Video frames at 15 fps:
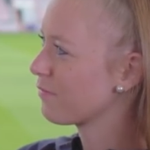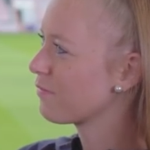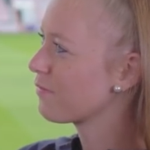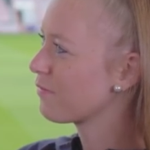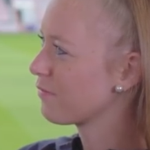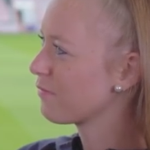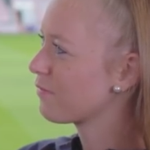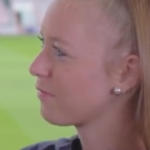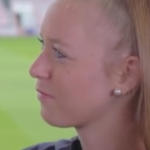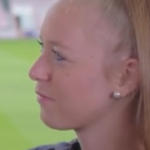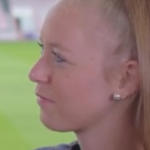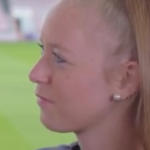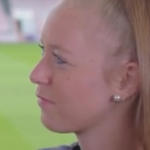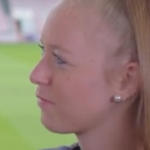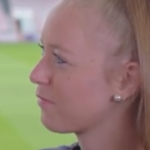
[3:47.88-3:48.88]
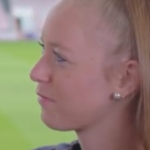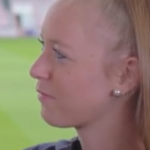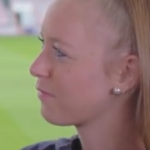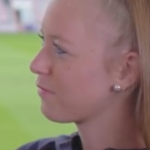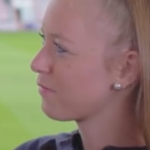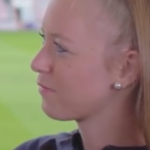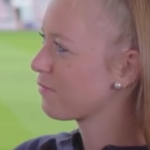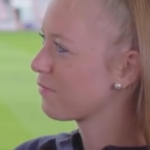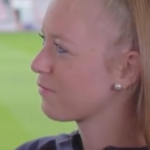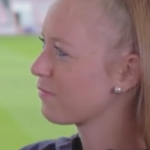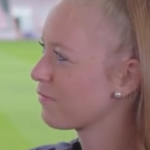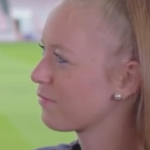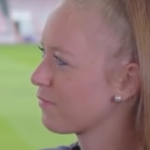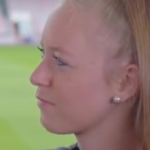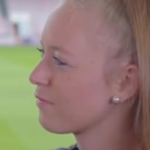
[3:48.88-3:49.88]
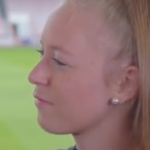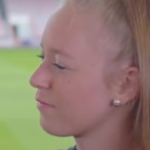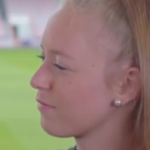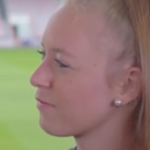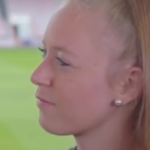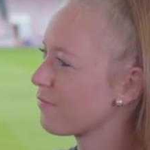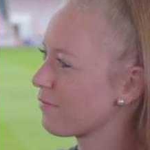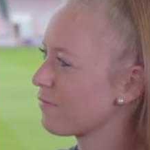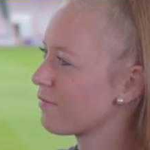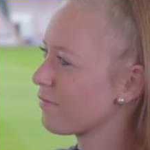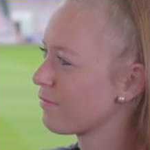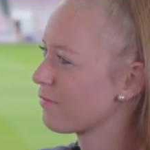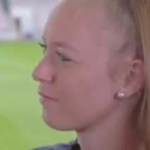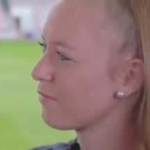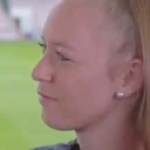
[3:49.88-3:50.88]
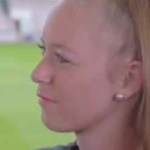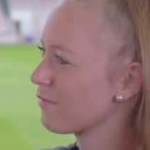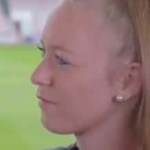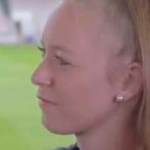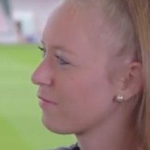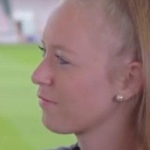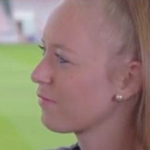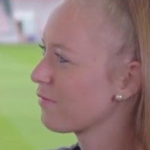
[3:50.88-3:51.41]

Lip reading: (not speaking)